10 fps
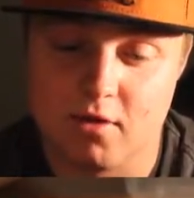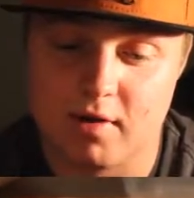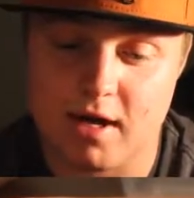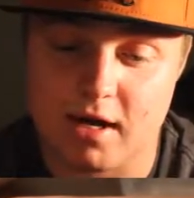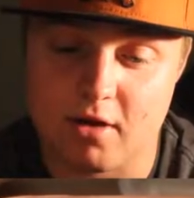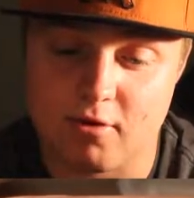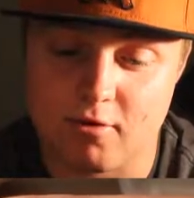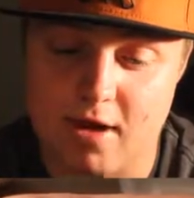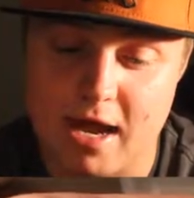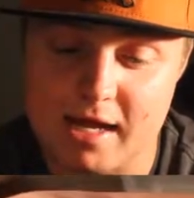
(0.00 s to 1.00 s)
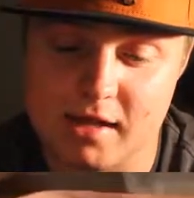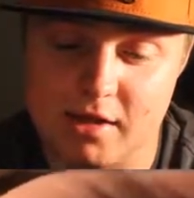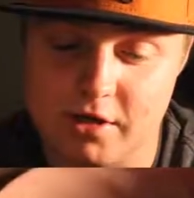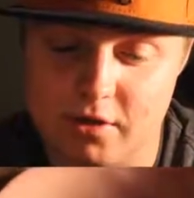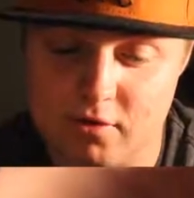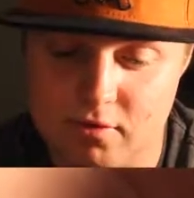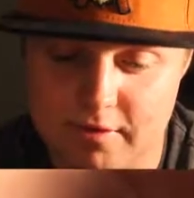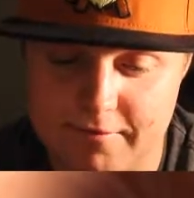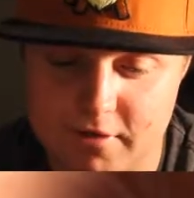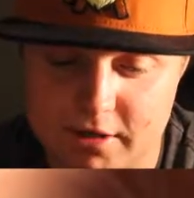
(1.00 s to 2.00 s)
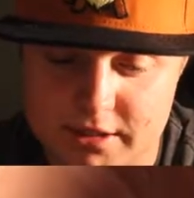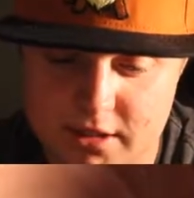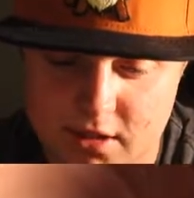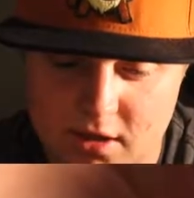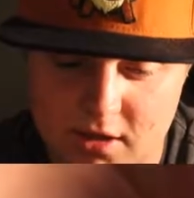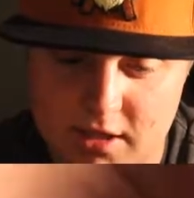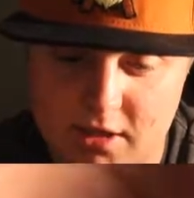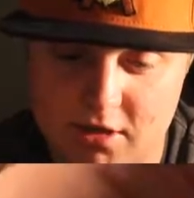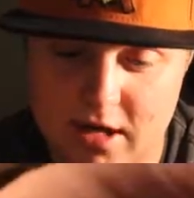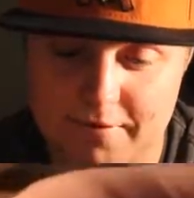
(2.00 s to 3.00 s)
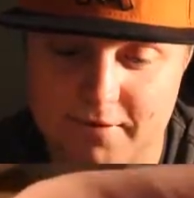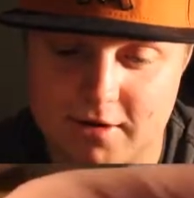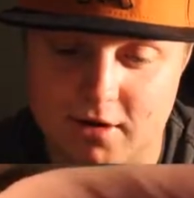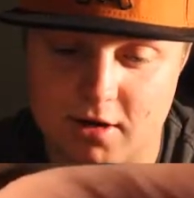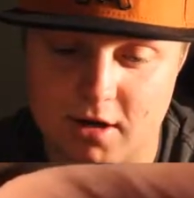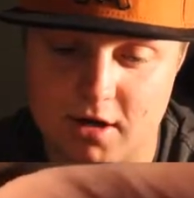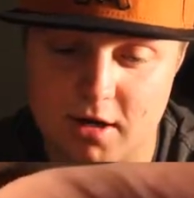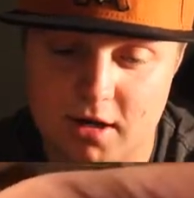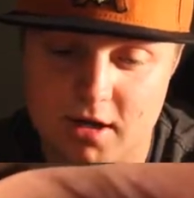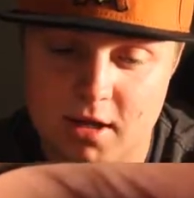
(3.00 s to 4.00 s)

We got a Ryloo reverse holographic card,